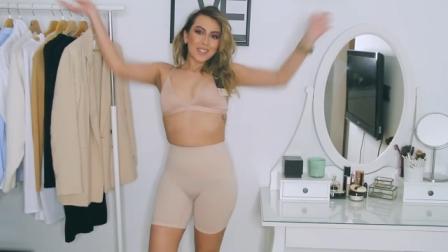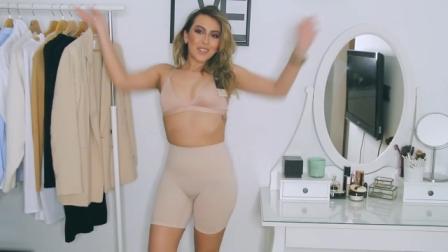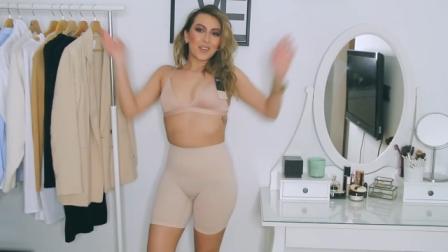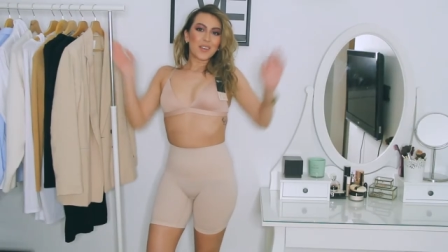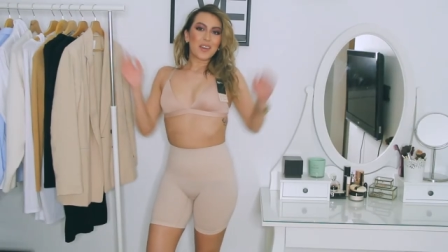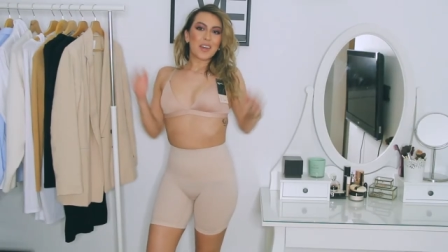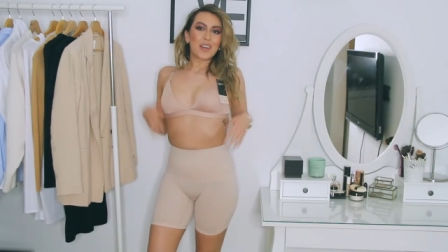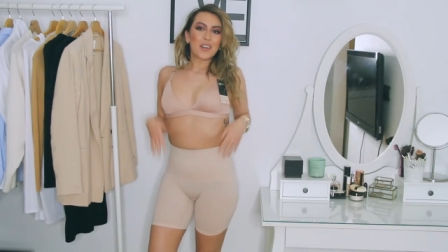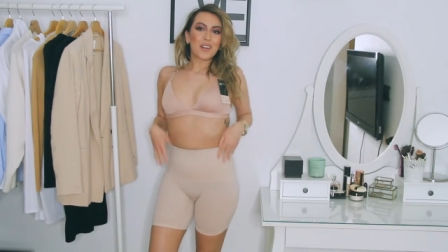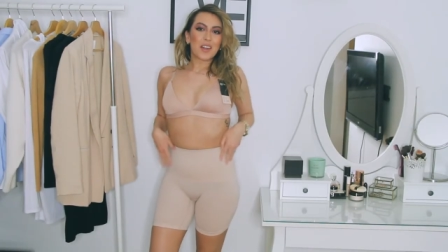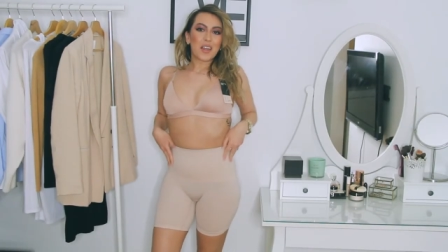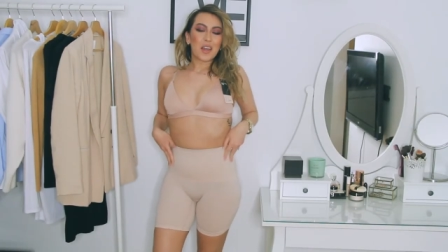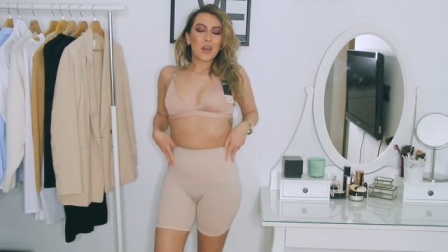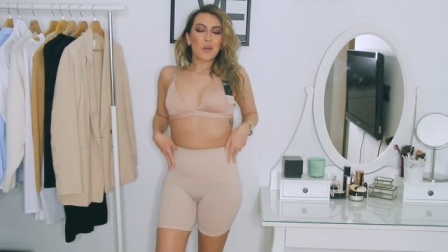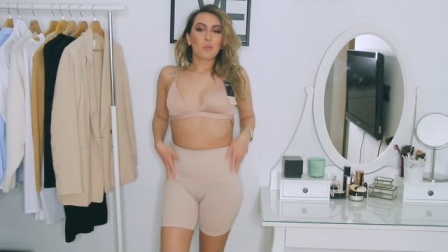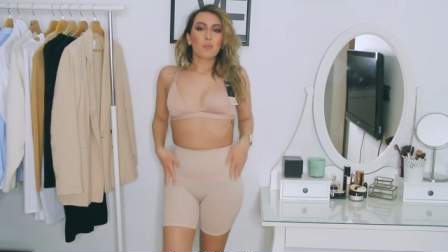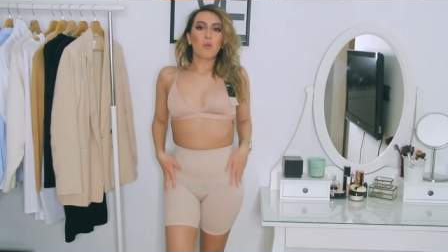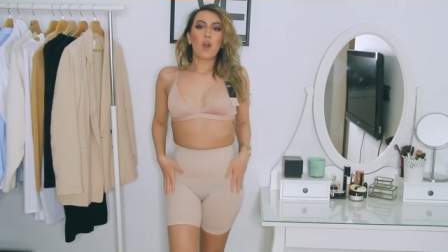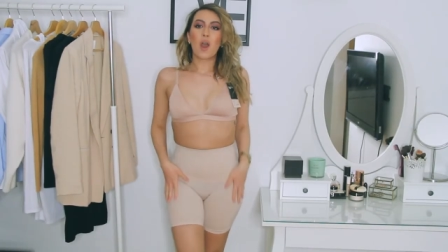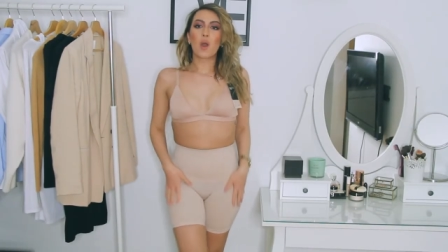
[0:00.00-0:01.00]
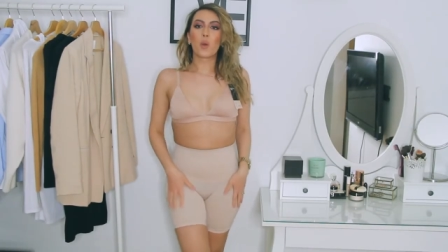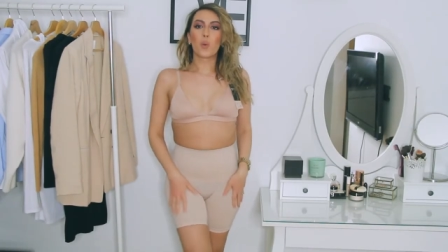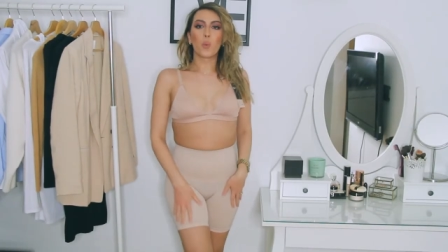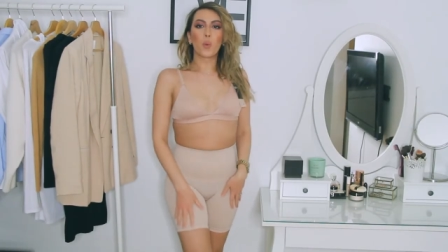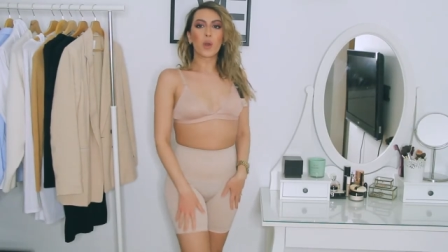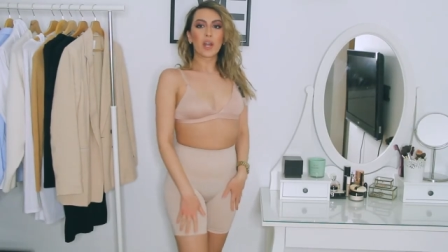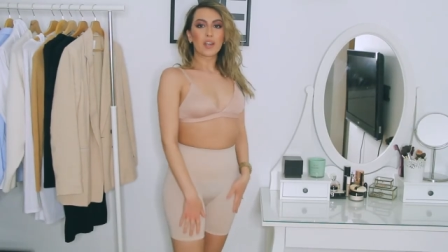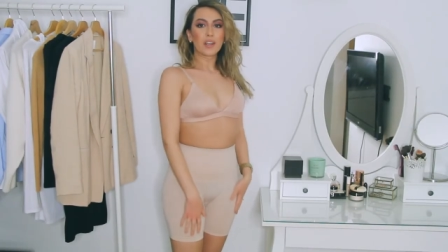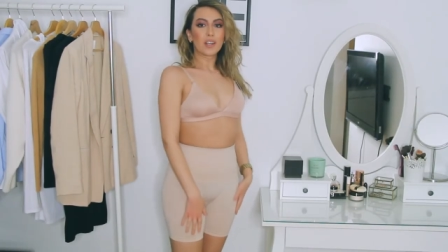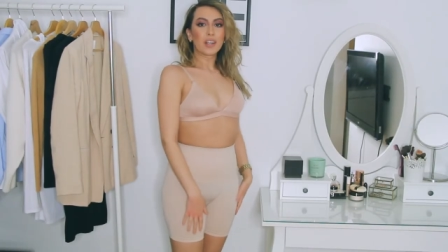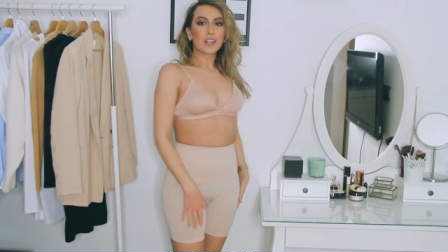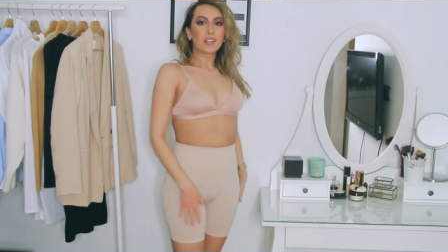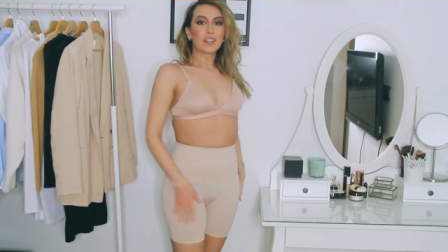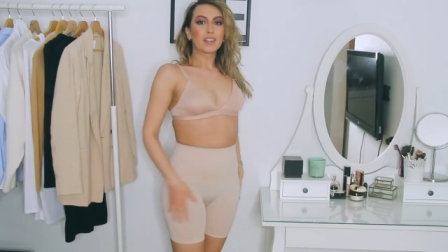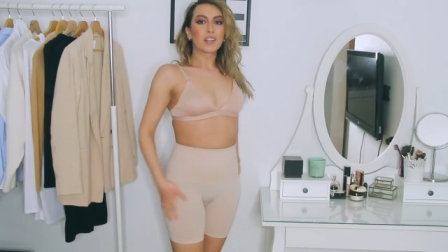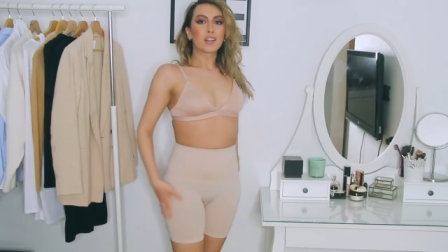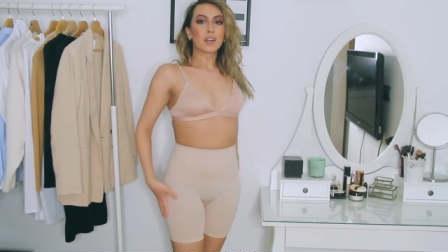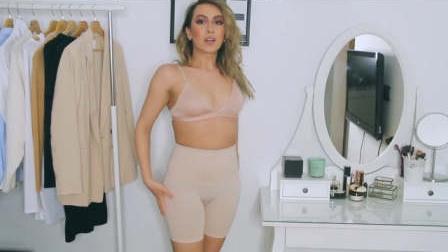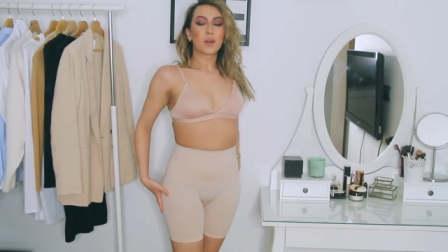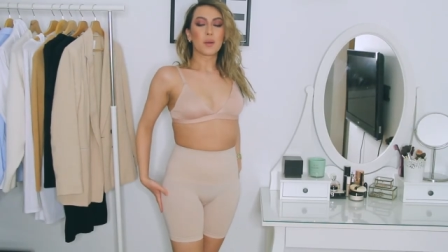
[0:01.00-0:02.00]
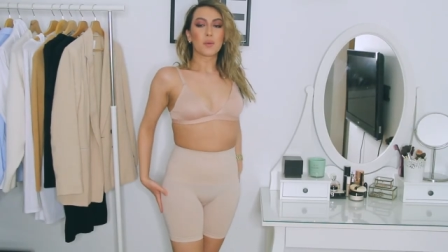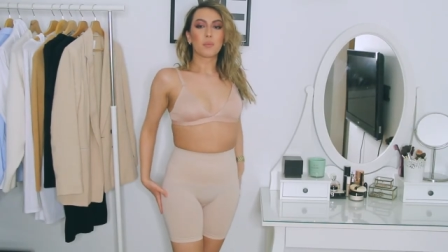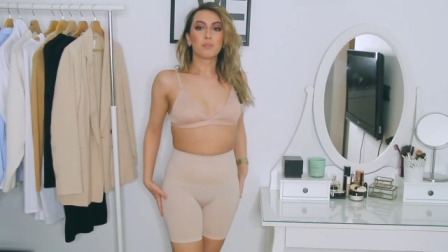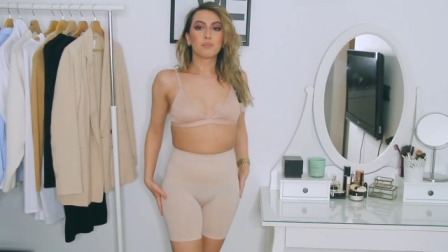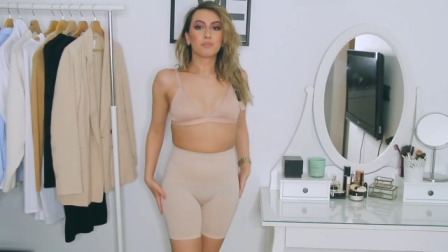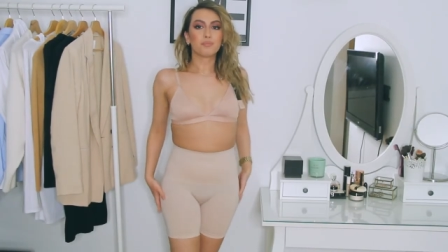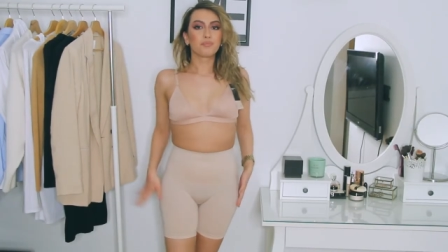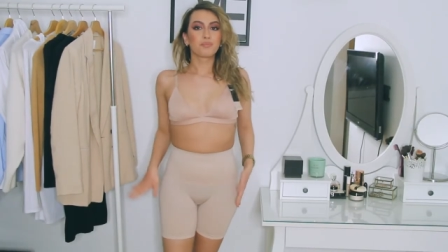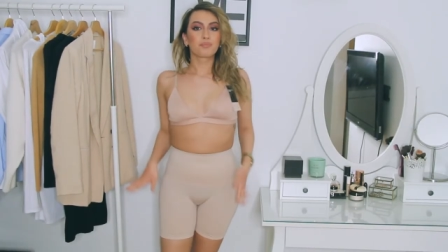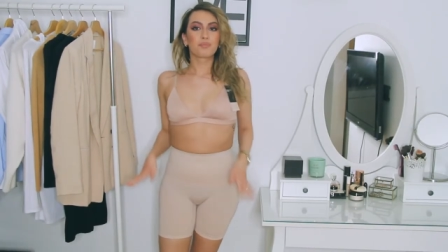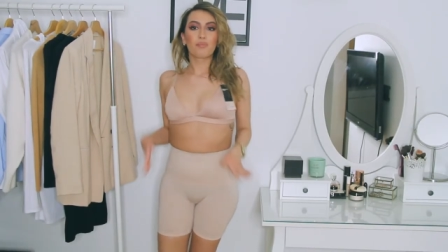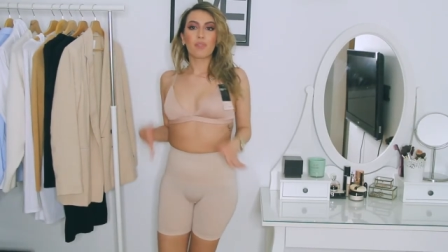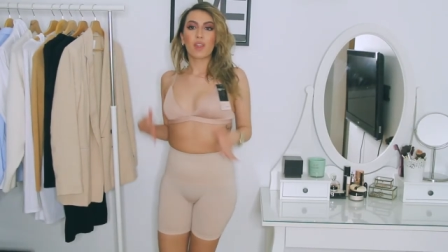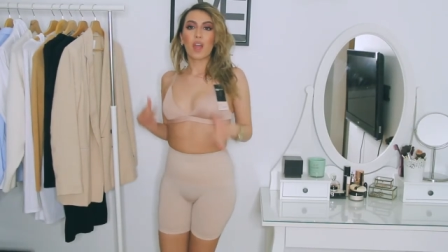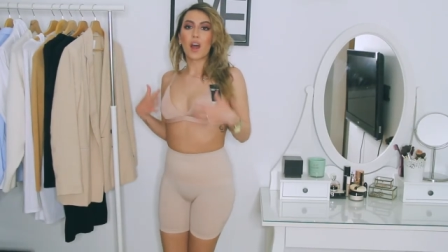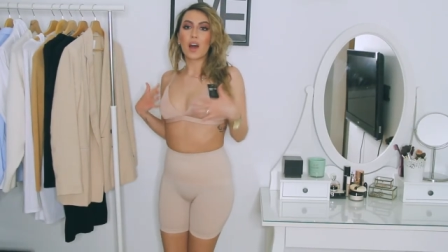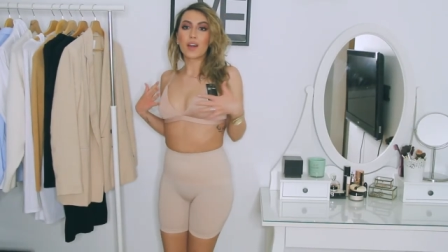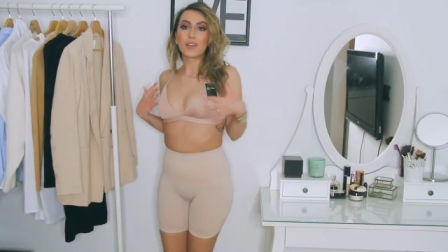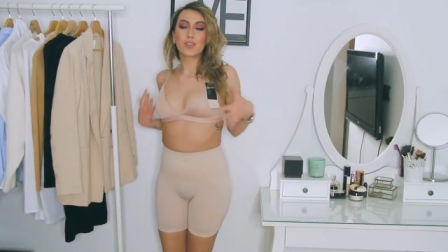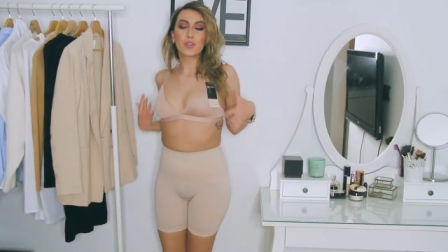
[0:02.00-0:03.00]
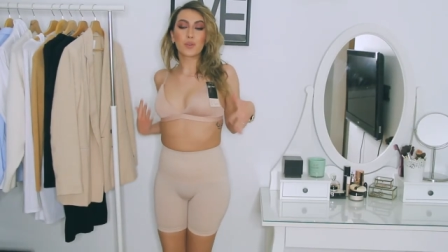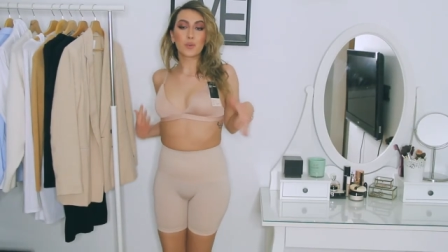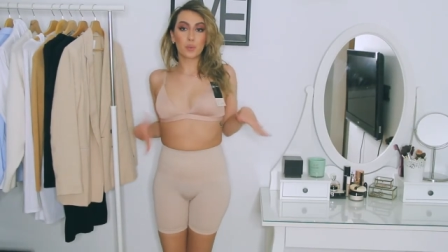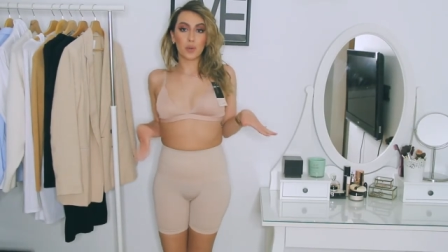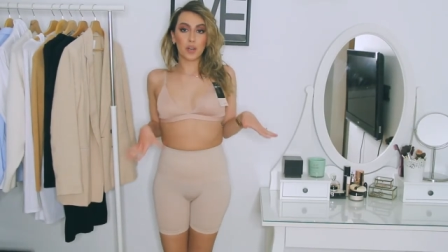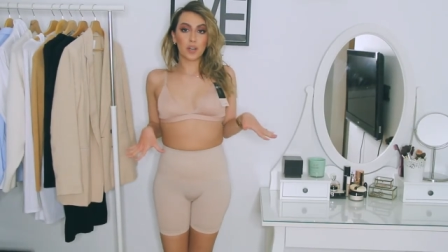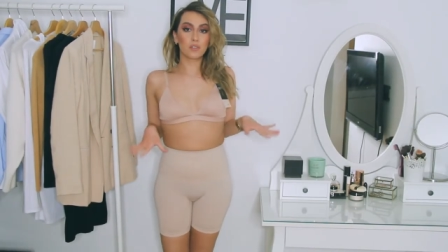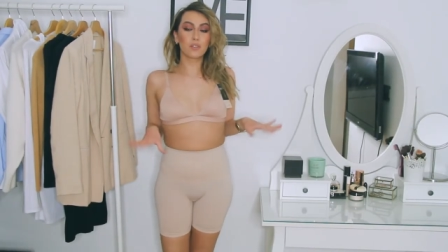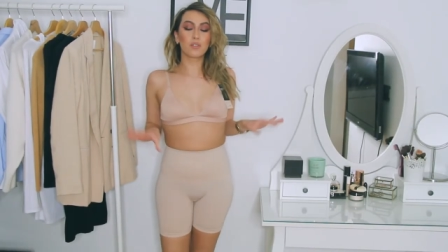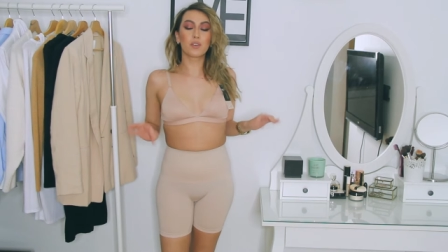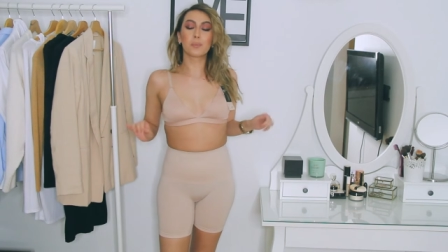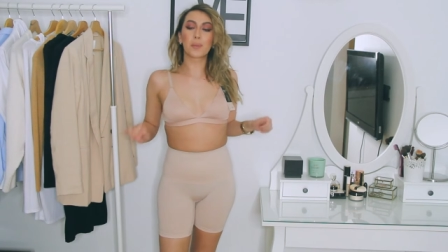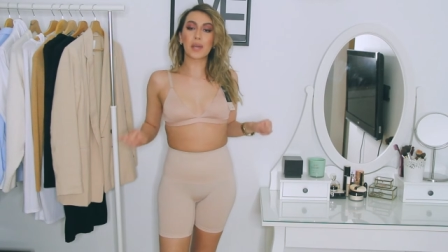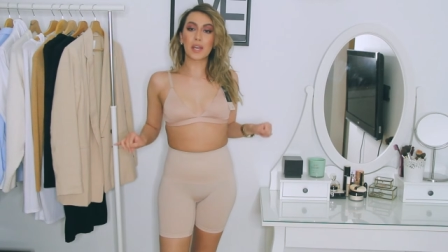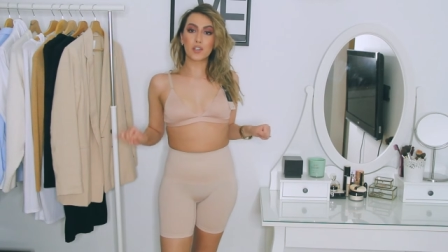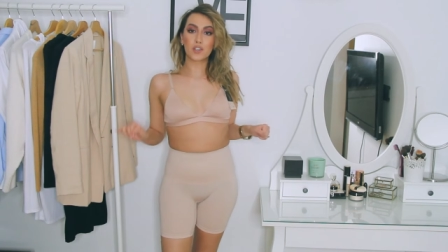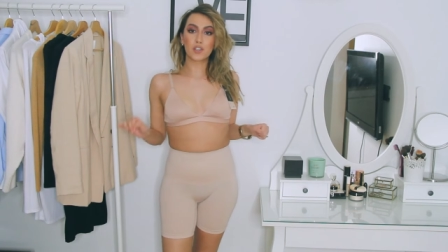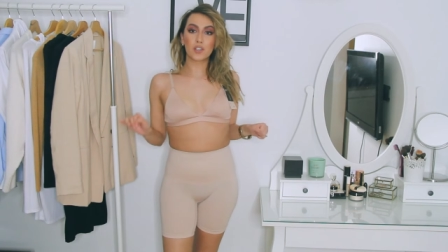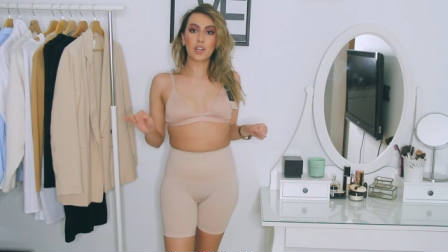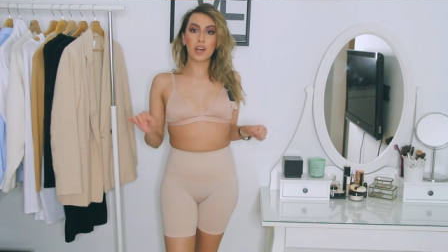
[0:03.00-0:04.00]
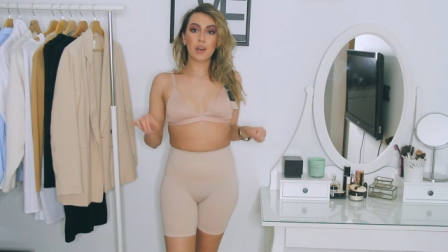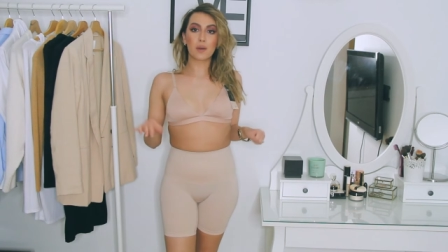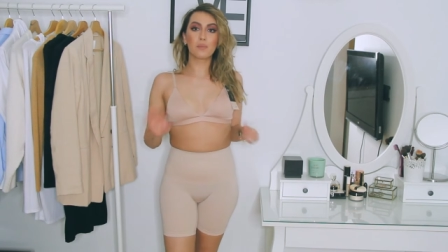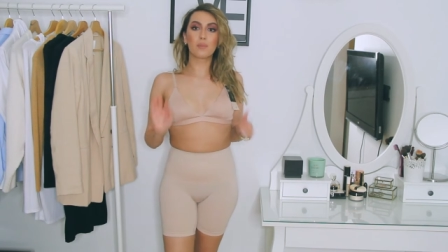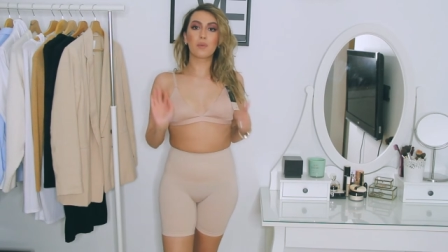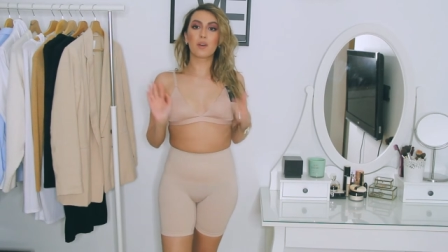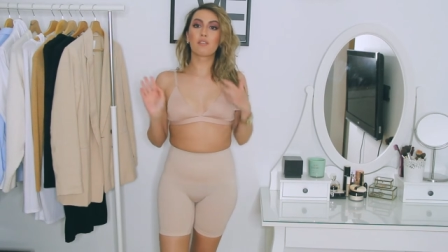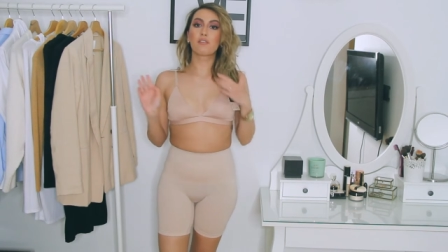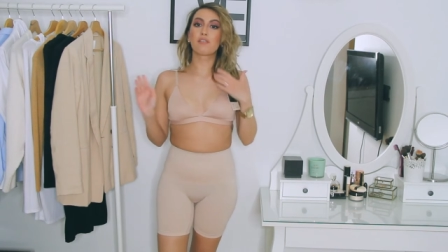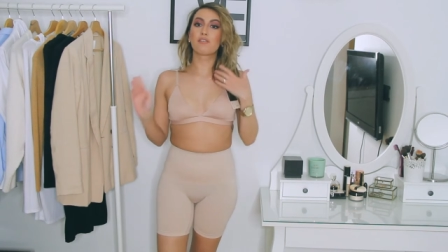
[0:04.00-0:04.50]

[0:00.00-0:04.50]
so here I am wearing the underwear from H&M.